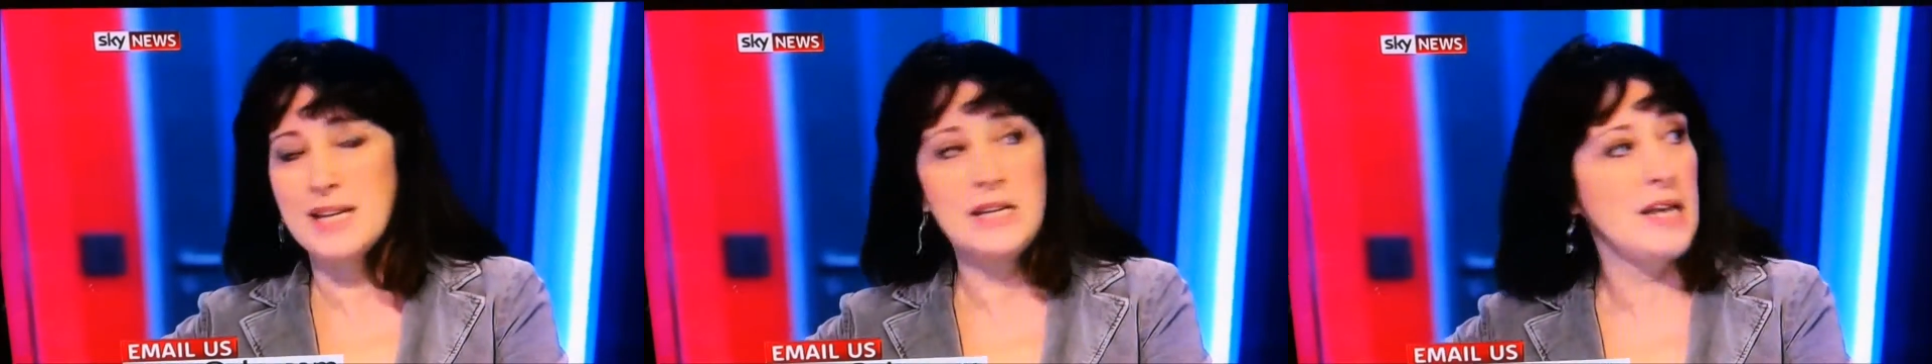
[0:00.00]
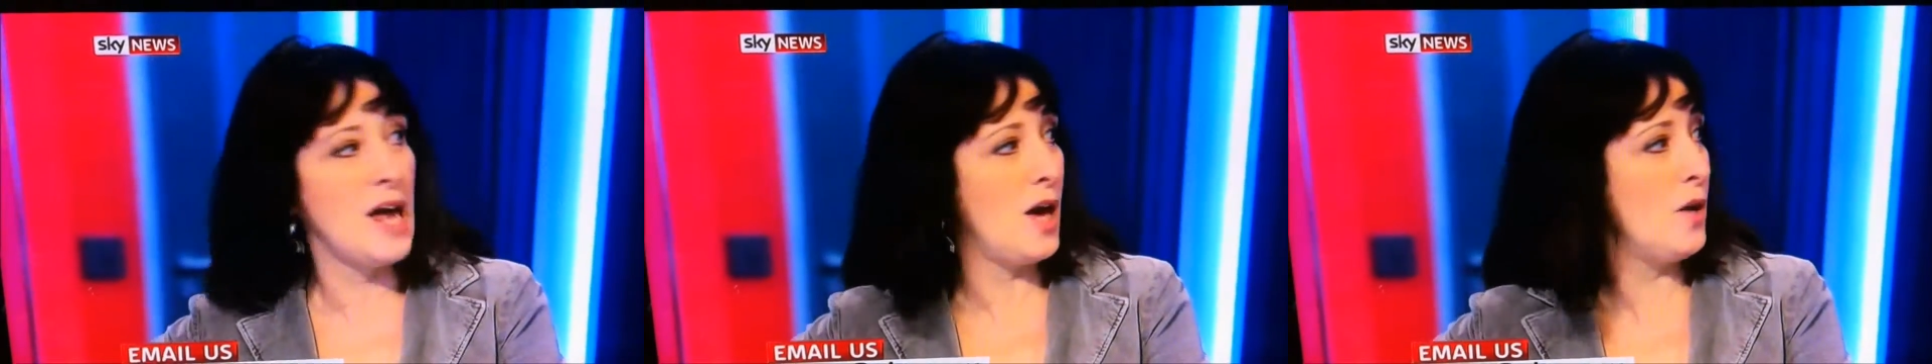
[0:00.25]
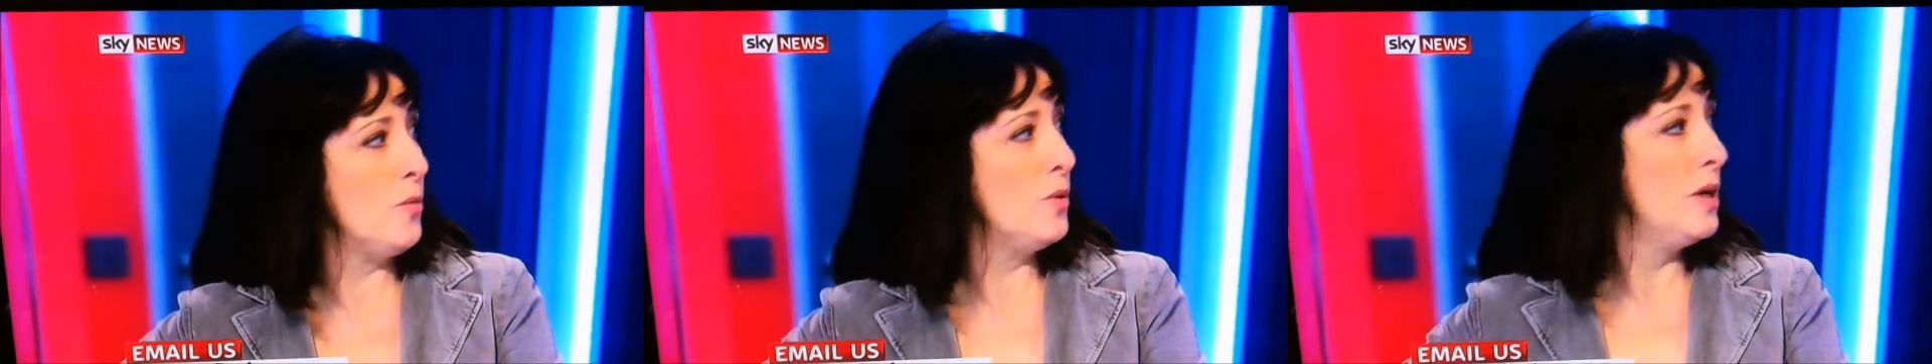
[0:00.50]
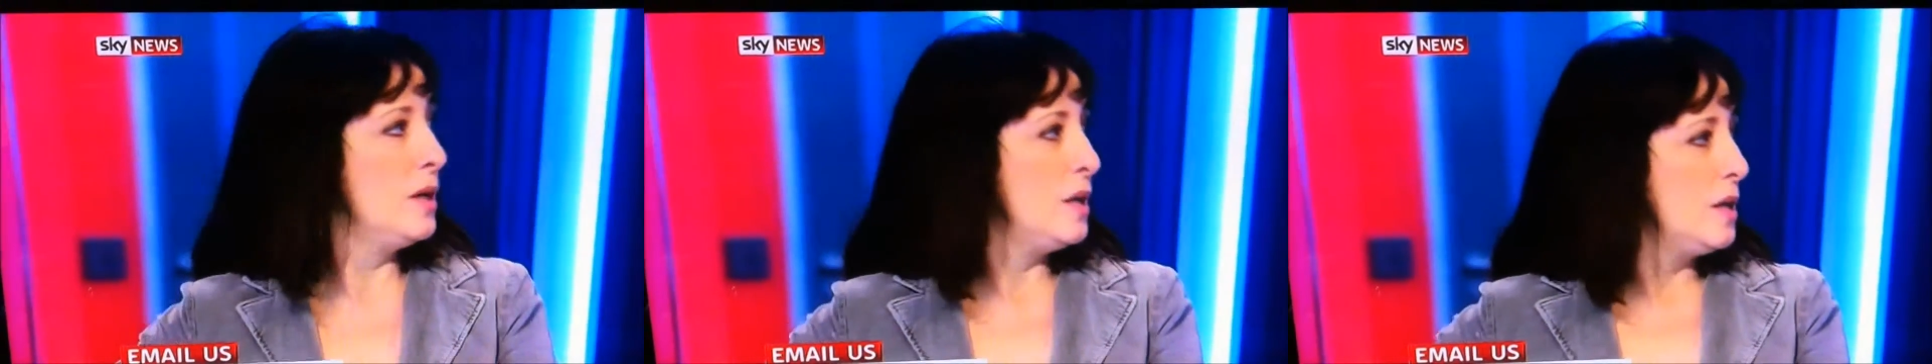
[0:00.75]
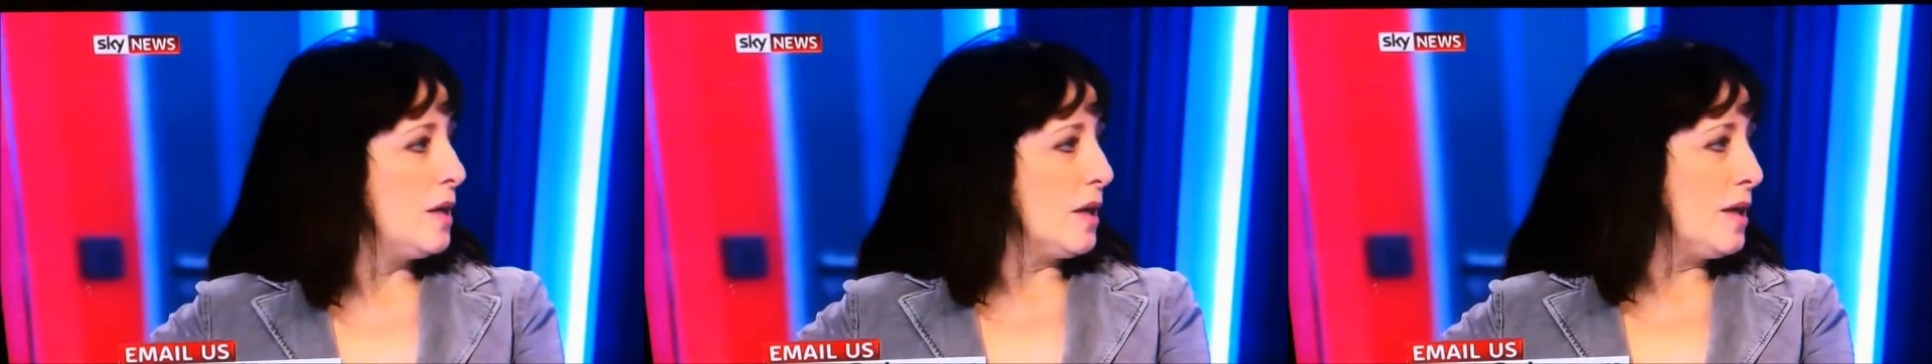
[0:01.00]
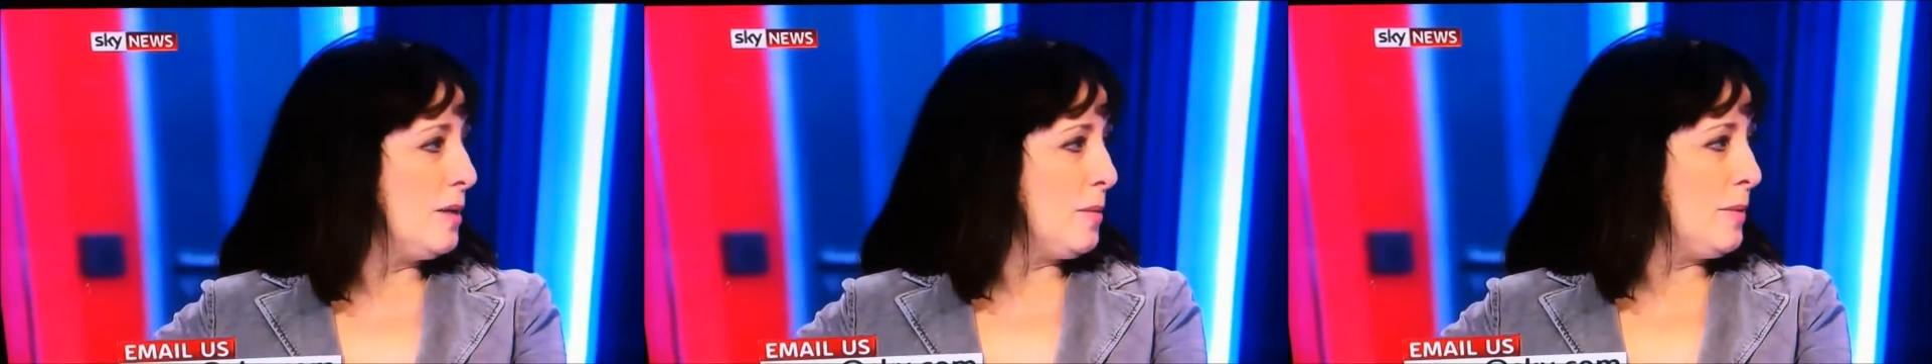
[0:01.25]
in now
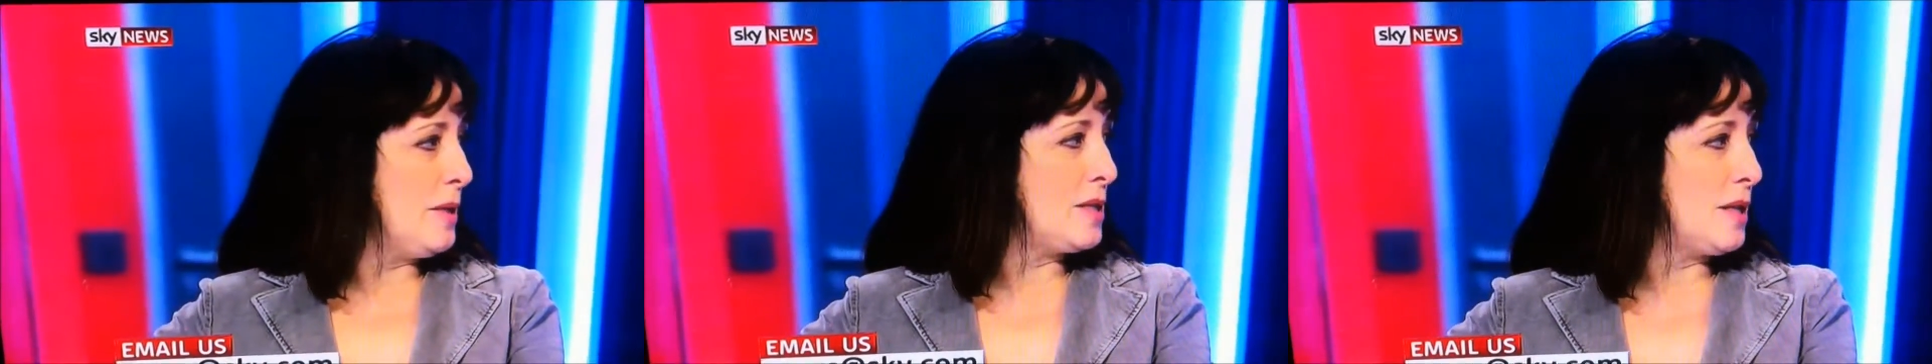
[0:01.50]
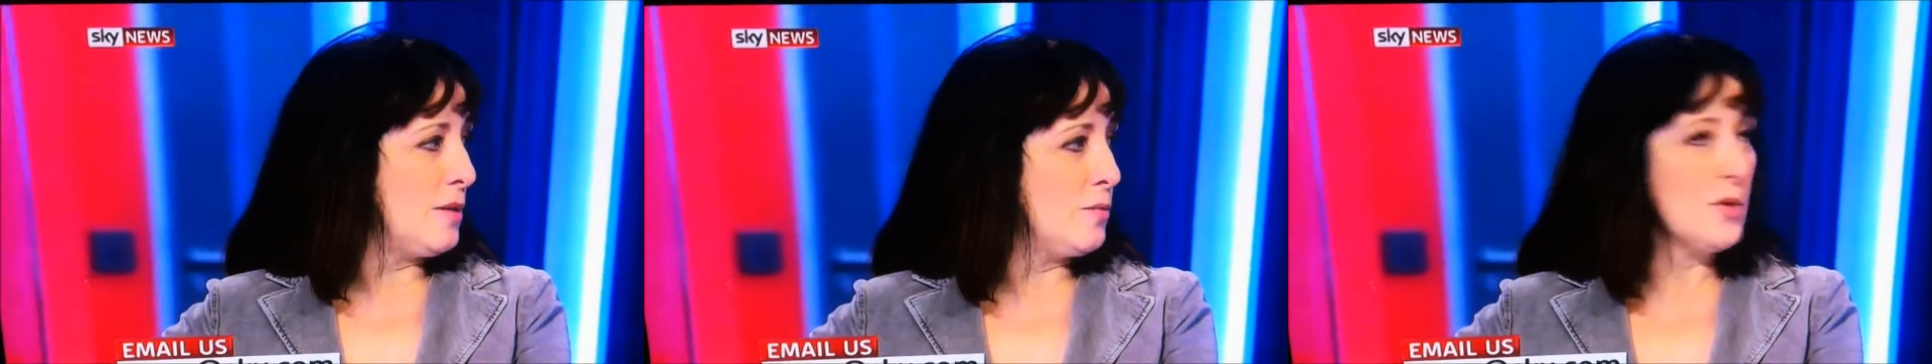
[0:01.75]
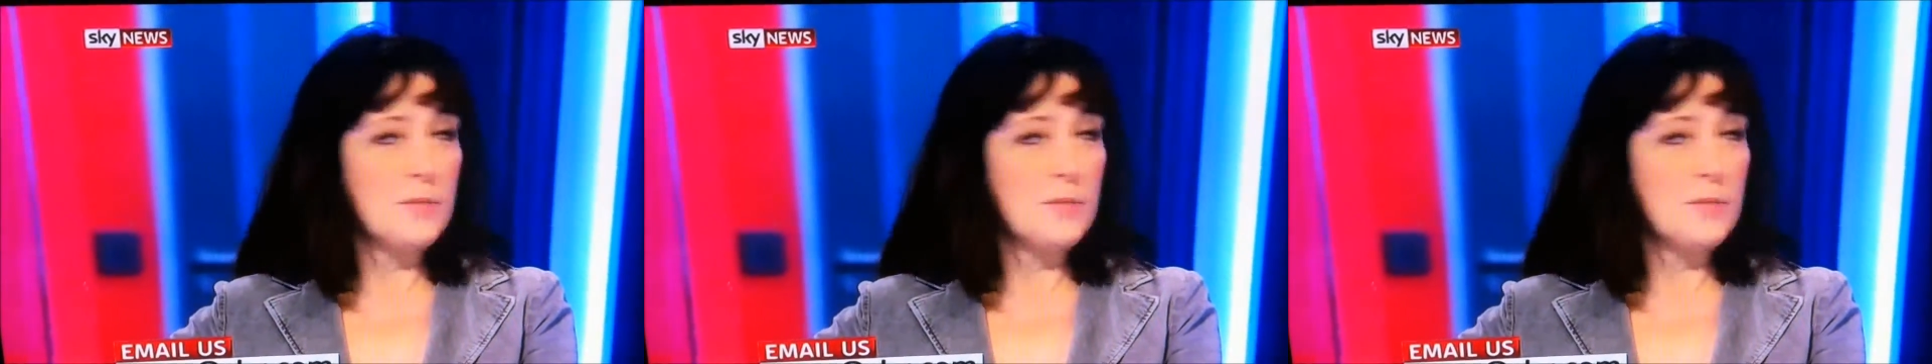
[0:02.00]
and keep them inside,